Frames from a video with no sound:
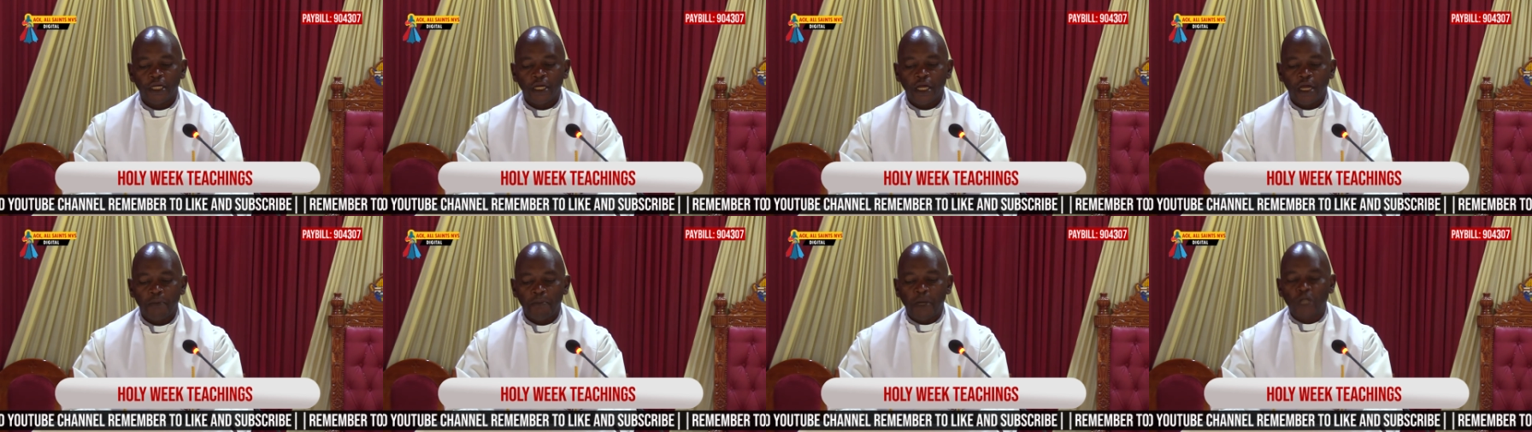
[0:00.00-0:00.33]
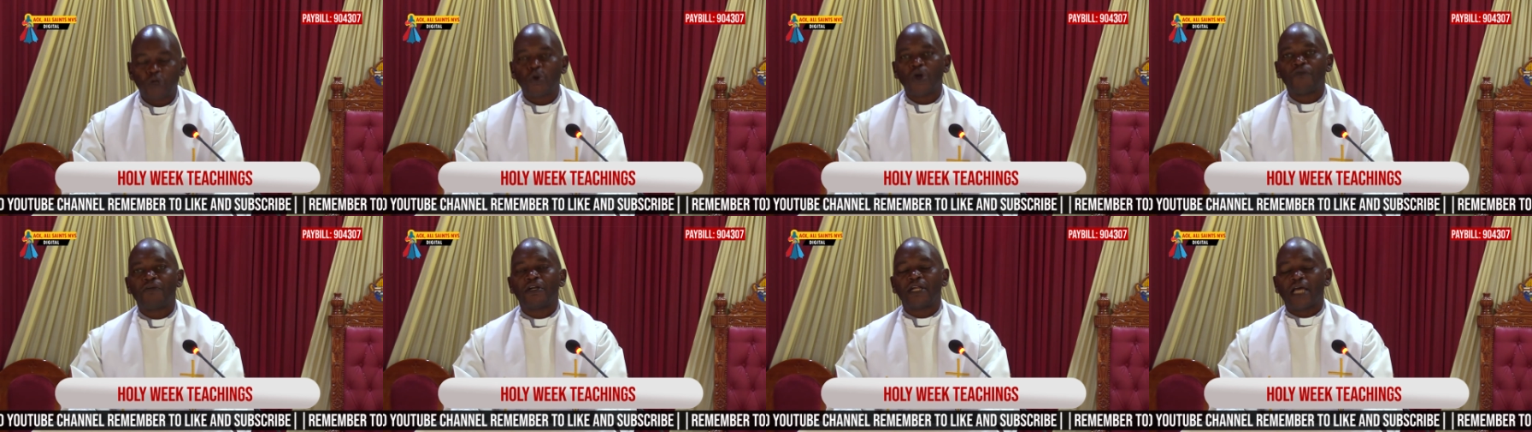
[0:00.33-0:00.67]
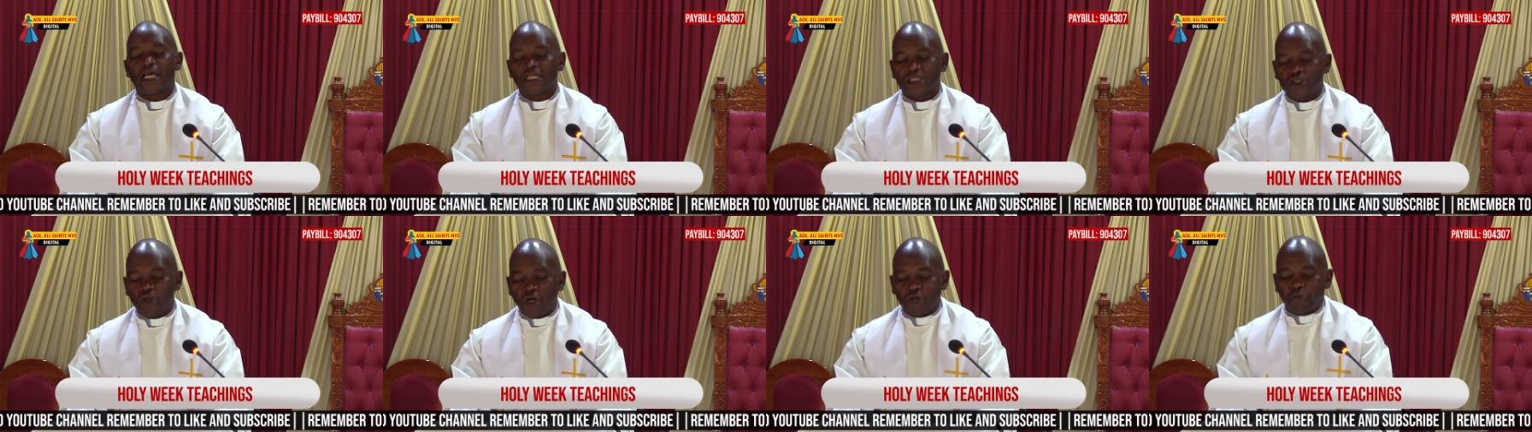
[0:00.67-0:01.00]
but whoever
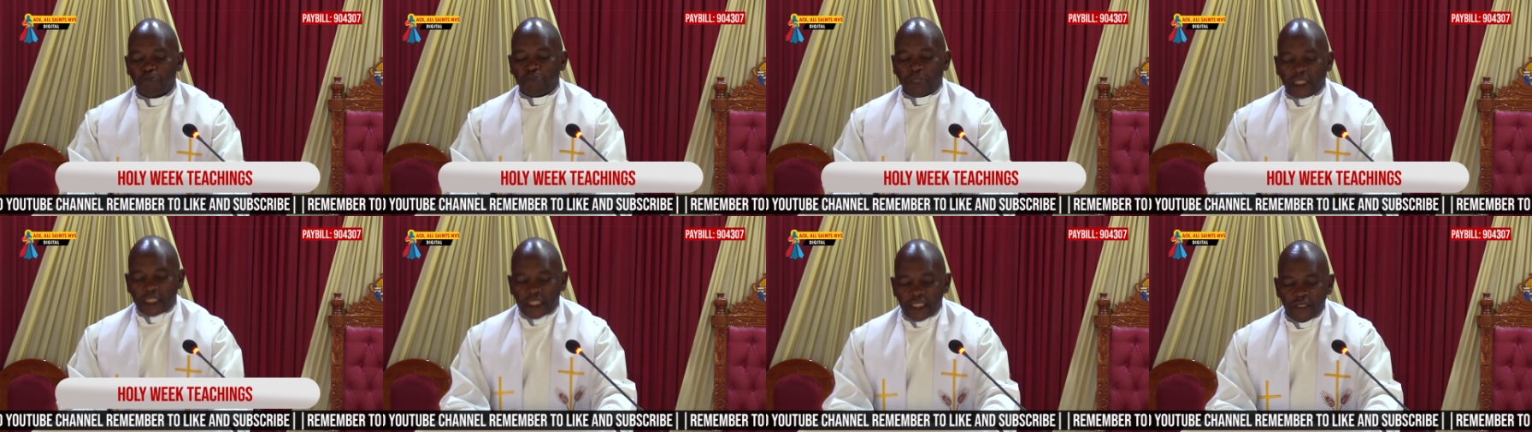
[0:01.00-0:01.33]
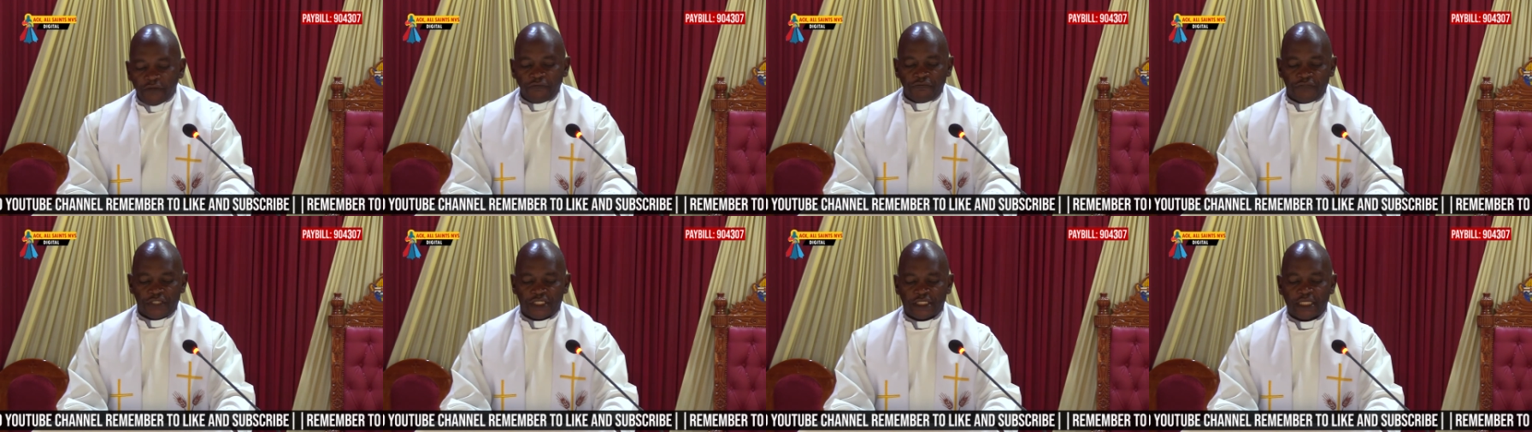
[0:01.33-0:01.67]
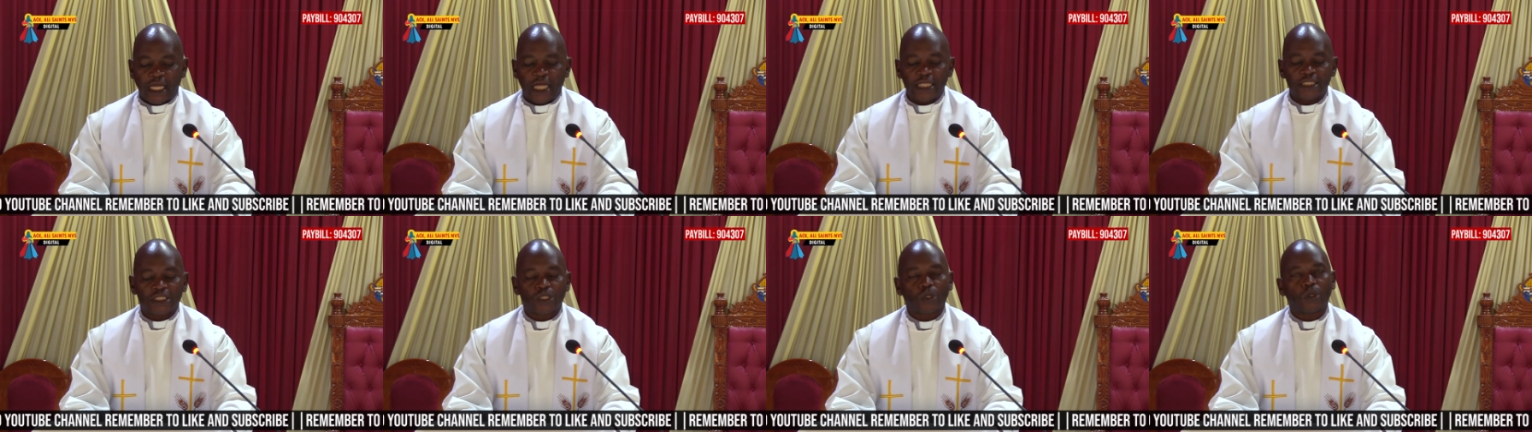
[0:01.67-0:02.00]
does not believe
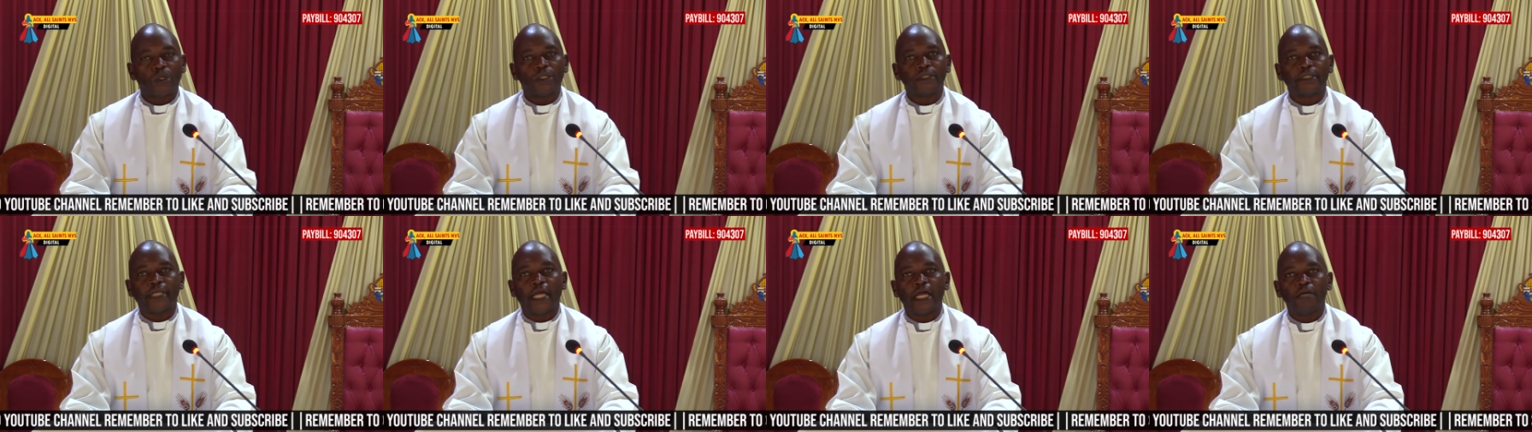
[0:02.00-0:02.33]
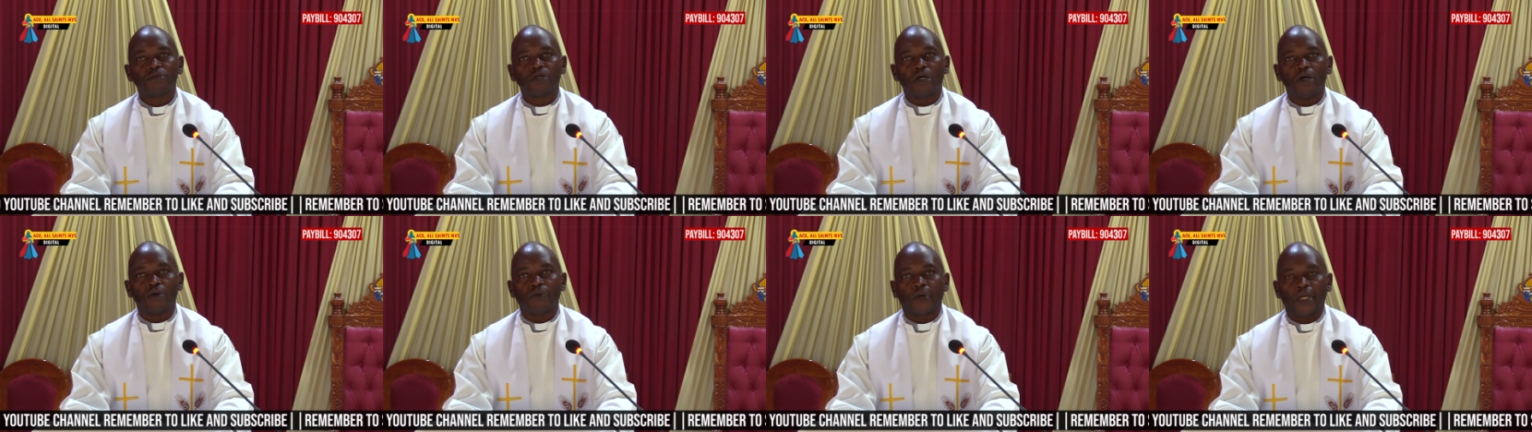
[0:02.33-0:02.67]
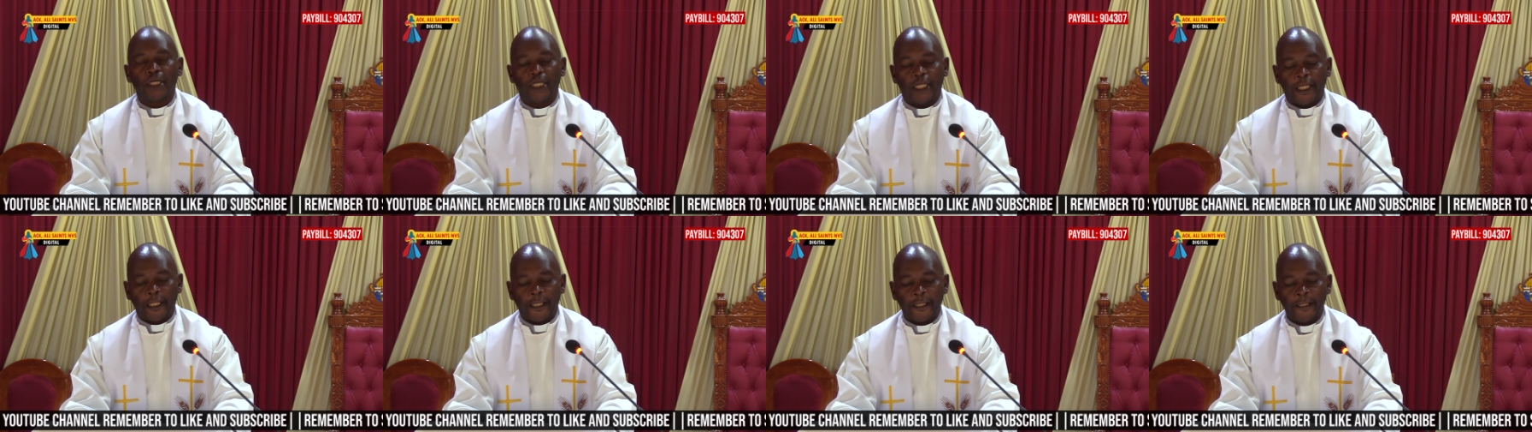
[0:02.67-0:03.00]
stands condemned
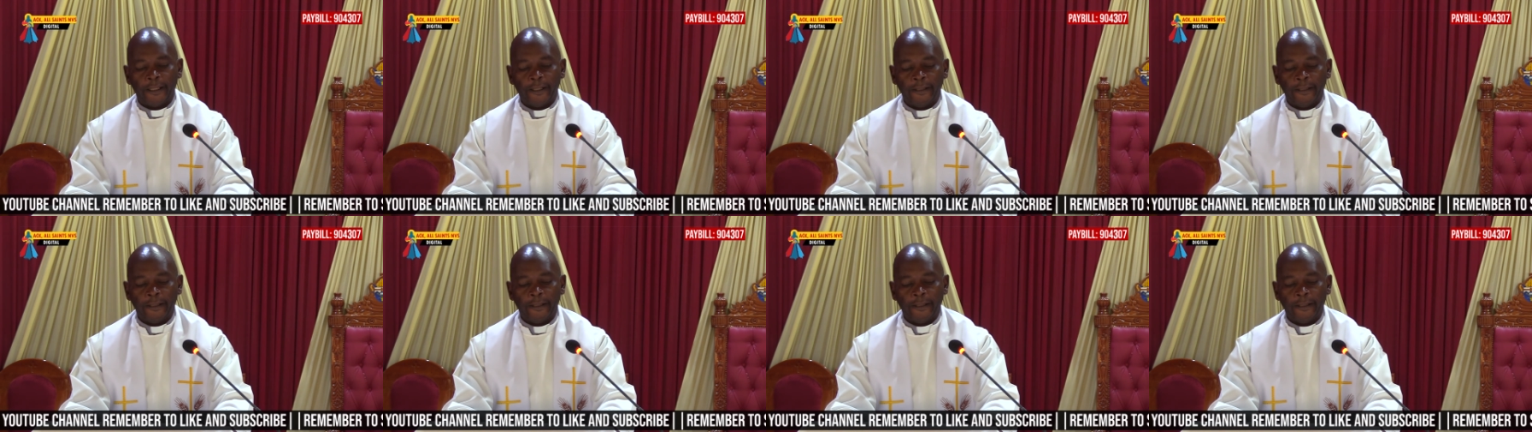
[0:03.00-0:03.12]
already